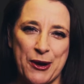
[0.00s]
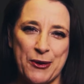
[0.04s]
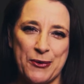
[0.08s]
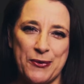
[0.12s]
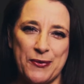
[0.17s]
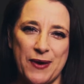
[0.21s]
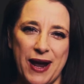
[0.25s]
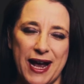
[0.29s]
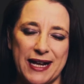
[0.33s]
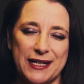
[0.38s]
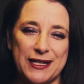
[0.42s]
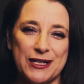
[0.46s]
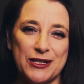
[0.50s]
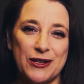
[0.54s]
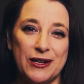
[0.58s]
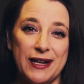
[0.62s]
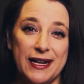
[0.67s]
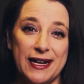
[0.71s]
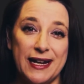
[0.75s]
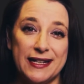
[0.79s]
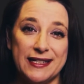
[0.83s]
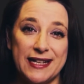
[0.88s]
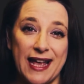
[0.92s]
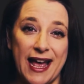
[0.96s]
Right, so let
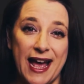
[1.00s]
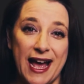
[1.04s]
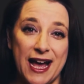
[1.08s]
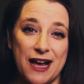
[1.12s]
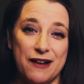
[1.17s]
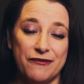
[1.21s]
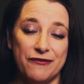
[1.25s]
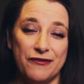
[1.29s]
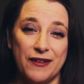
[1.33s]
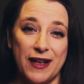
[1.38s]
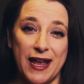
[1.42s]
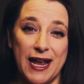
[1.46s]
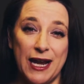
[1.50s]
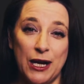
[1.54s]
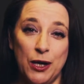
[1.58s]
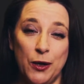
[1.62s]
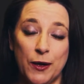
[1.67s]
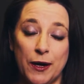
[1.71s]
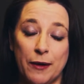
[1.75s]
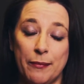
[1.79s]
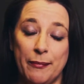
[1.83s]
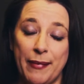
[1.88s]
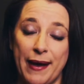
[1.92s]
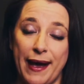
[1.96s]
us have a
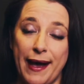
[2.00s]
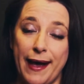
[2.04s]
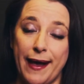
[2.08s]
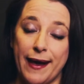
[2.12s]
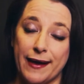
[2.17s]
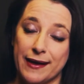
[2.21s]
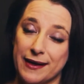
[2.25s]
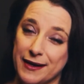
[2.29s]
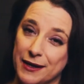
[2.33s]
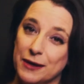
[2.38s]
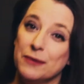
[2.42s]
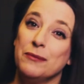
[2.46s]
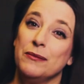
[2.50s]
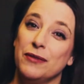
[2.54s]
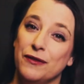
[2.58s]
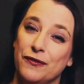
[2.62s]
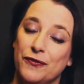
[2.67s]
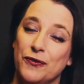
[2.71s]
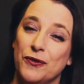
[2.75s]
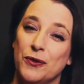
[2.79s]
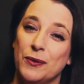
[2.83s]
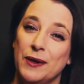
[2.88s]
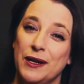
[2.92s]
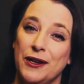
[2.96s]
look back
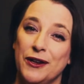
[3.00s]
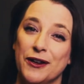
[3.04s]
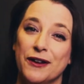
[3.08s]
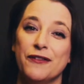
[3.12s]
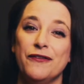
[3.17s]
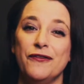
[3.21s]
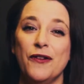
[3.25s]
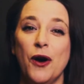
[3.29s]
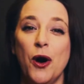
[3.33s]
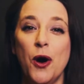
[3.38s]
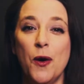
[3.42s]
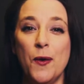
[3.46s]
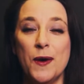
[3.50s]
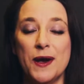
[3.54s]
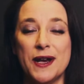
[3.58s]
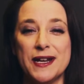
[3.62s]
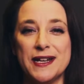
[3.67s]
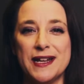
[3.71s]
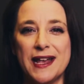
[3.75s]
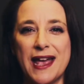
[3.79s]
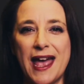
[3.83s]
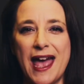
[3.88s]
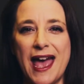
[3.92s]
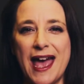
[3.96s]
before we look
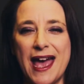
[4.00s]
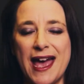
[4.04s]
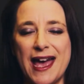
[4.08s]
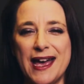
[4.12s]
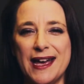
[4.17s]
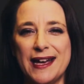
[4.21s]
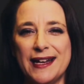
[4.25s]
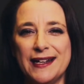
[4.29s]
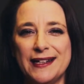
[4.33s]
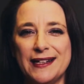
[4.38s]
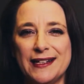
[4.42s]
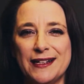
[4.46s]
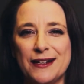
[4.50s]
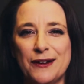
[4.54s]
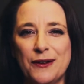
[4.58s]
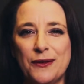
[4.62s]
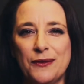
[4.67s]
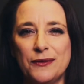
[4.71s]
forward and